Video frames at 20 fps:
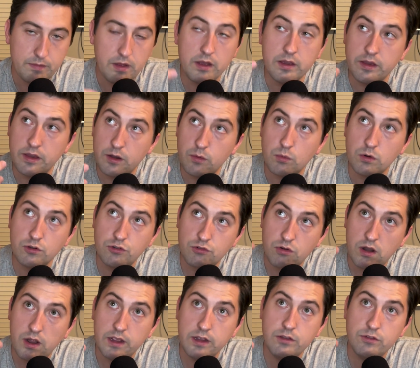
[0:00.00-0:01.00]
again, we're
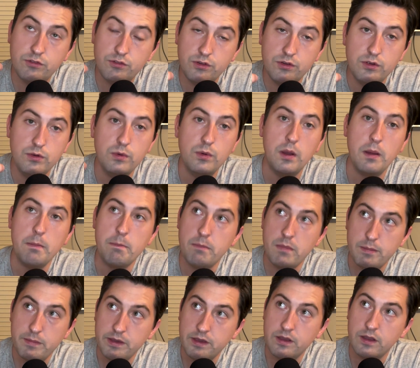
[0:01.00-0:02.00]
trying to
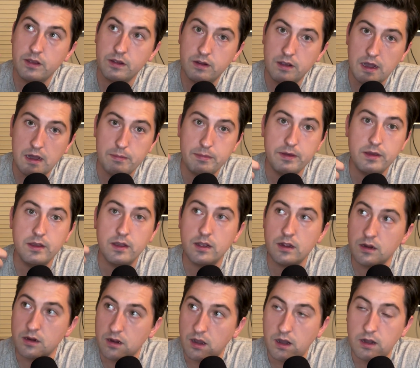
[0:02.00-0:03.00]
mimic and copy
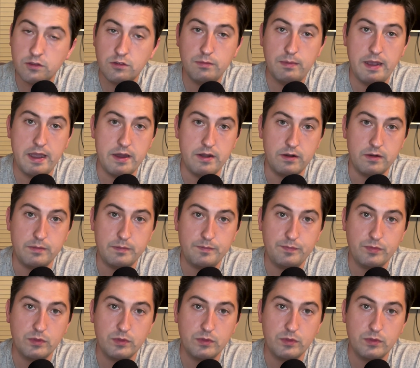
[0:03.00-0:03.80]
God's pattern.